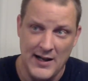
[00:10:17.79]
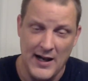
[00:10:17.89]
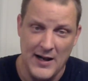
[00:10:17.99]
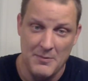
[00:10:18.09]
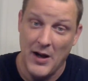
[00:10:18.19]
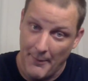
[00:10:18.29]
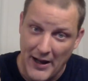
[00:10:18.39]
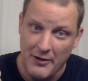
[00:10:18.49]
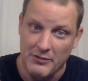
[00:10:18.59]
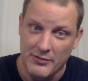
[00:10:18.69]

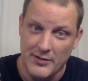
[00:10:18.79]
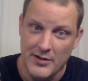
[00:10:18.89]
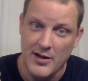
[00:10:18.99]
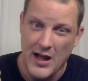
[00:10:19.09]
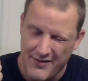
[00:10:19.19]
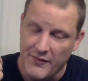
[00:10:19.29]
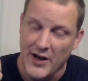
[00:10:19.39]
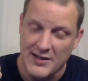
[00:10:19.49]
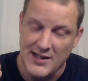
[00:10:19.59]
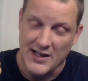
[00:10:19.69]
about
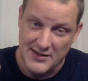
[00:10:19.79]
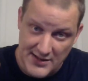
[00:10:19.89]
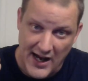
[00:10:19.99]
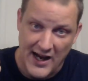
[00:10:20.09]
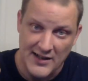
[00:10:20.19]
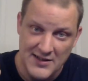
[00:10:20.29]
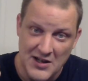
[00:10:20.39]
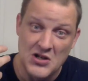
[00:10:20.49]
advice on stocks.